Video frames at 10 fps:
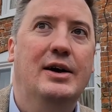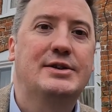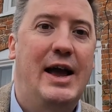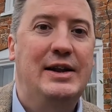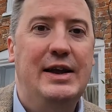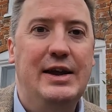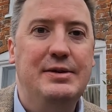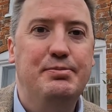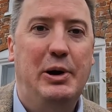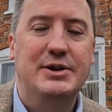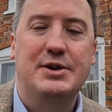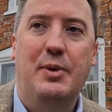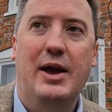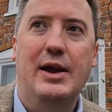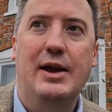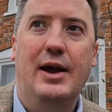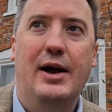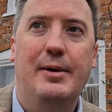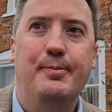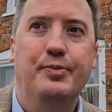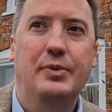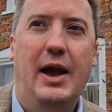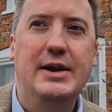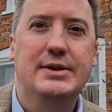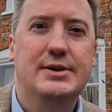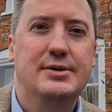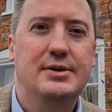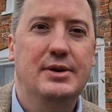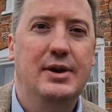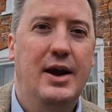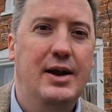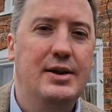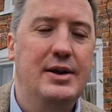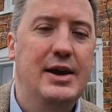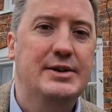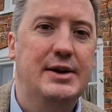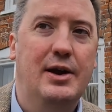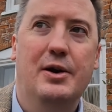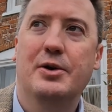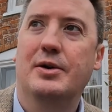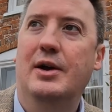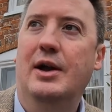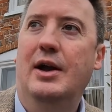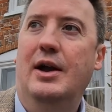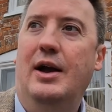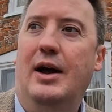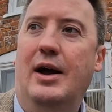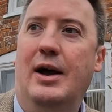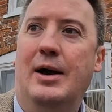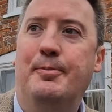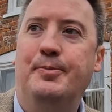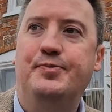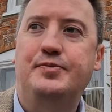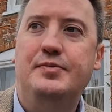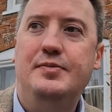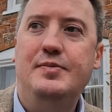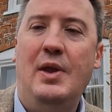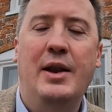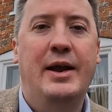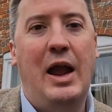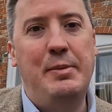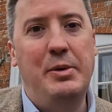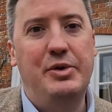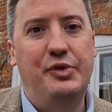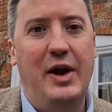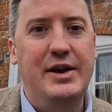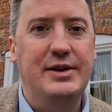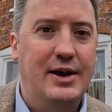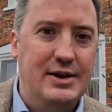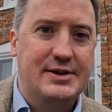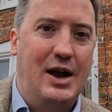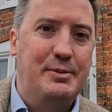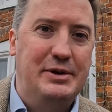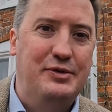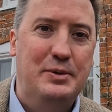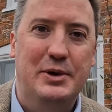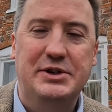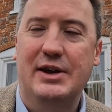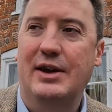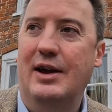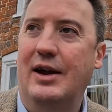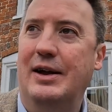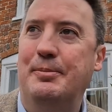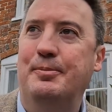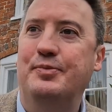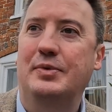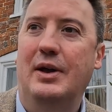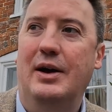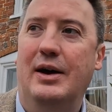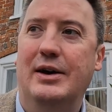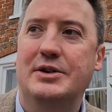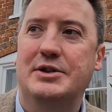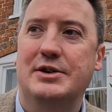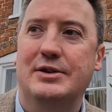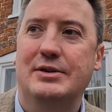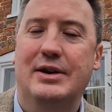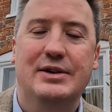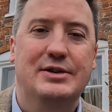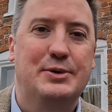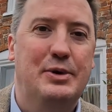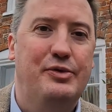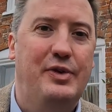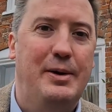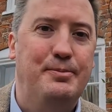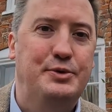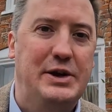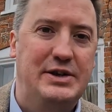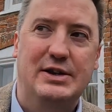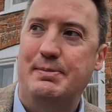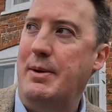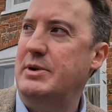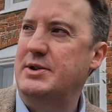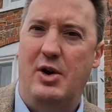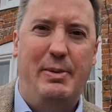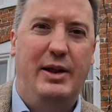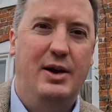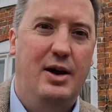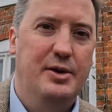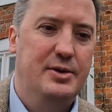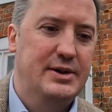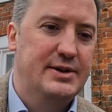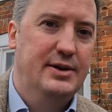Sadly he passed away 8-9 years ago. And I came here with a friend, hi Simon if you're watching, to sort of drink to his memory. Sorry about the car noise.